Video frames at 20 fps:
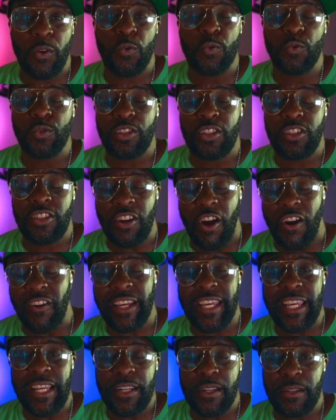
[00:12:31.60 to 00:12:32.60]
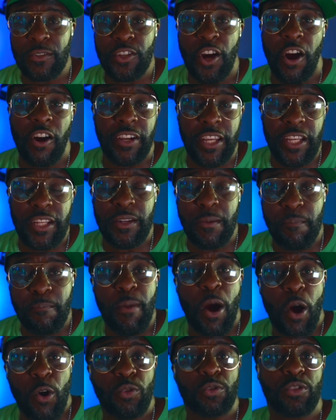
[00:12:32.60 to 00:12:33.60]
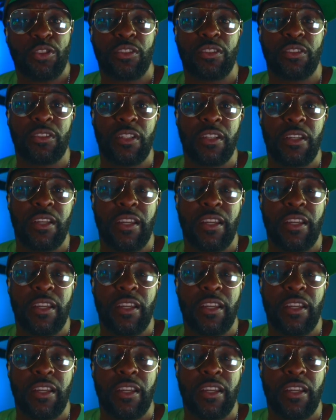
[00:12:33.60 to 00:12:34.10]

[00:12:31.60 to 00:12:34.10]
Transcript: who's talking the most